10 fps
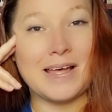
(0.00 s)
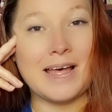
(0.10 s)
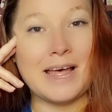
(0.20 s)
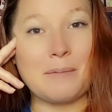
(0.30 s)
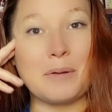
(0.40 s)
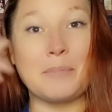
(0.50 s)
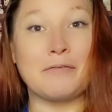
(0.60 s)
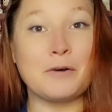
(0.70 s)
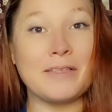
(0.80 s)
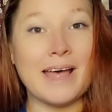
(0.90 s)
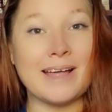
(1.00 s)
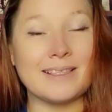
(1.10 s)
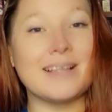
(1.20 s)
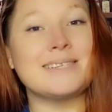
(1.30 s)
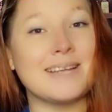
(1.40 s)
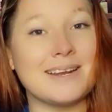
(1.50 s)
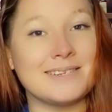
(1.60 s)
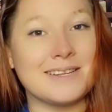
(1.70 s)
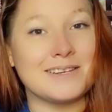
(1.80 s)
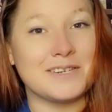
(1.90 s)
But before that, let's get
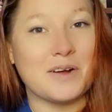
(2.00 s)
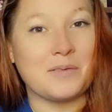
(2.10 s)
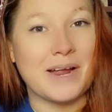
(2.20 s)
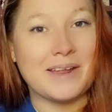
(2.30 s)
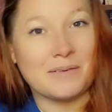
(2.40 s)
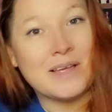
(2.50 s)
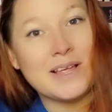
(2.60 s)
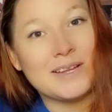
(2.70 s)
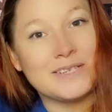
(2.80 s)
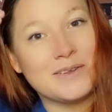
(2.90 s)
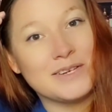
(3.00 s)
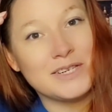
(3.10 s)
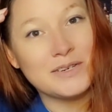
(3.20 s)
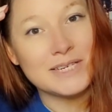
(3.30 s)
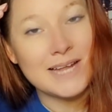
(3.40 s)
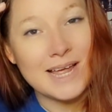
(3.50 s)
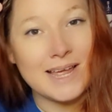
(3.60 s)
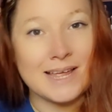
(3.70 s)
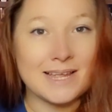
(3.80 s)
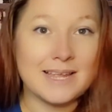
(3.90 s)
into the show, right? So the show
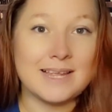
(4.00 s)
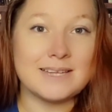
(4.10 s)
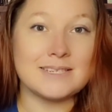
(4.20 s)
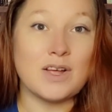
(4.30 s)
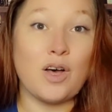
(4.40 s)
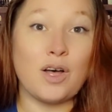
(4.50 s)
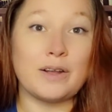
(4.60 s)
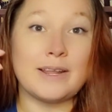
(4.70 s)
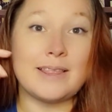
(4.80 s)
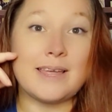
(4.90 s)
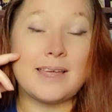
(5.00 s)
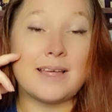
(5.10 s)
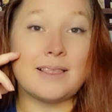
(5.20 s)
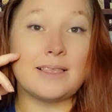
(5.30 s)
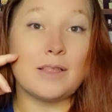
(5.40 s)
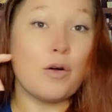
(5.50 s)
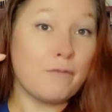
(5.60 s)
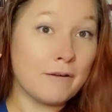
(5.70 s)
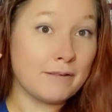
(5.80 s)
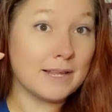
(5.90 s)
today is called the
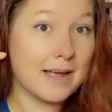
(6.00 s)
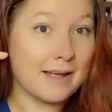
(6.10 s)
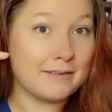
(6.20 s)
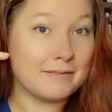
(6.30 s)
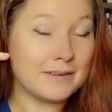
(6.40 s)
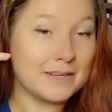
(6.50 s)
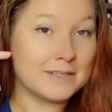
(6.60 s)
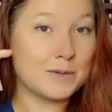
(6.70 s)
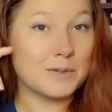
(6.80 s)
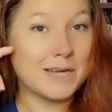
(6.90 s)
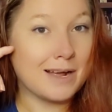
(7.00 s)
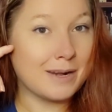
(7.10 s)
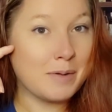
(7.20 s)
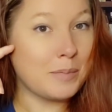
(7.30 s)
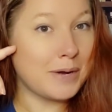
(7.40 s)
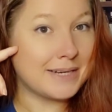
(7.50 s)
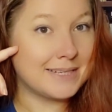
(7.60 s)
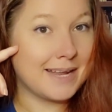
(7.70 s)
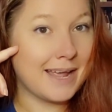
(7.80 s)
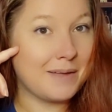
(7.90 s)
Loaf of Love. So we're talking about bread
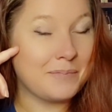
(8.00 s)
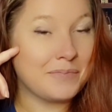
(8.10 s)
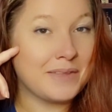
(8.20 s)
today.